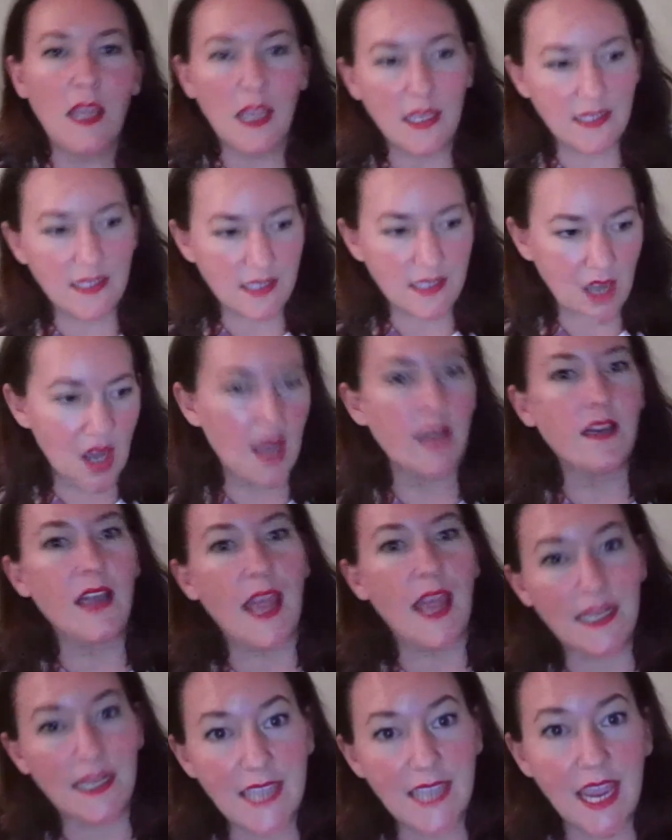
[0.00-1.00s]
It's not
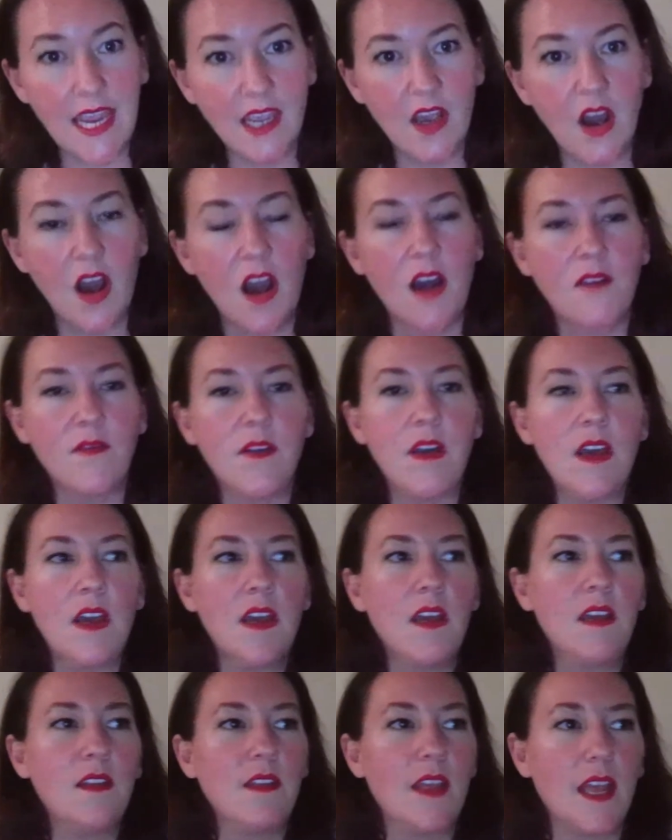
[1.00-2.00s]
at takeoff.
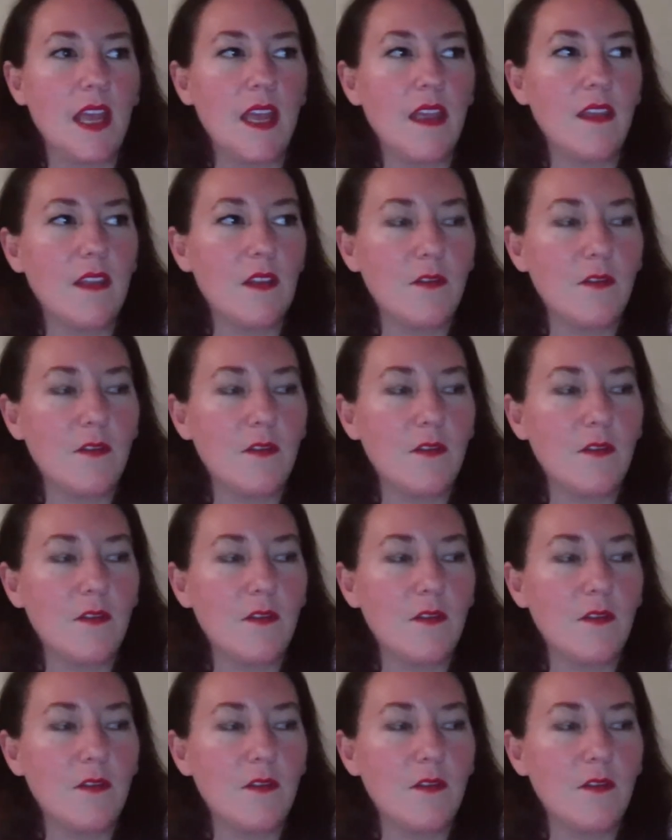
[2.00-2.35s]
They,